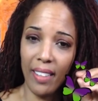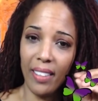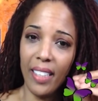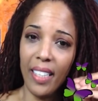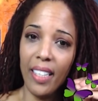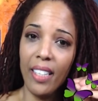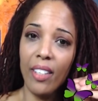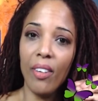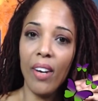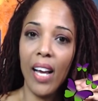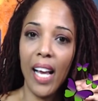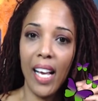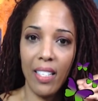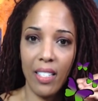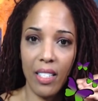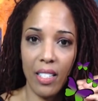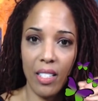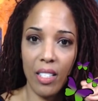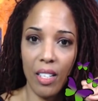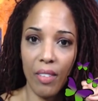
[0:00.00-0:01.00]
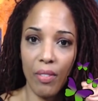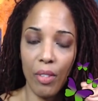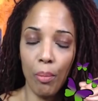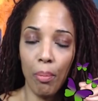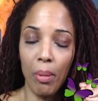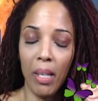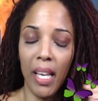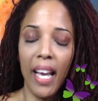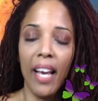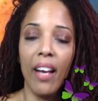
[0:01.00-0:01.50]
The inner essence of the
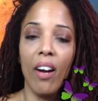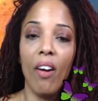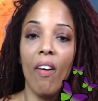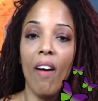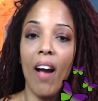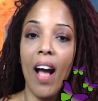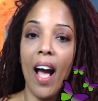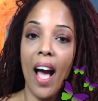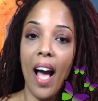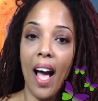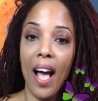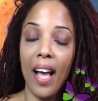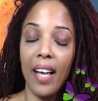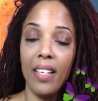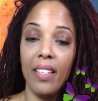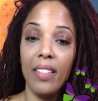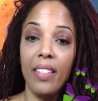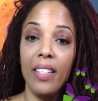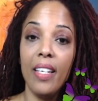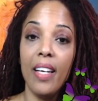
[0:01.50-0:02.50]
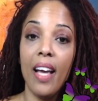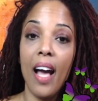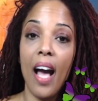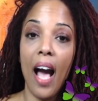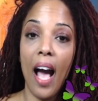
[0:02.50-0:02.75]
plant are highly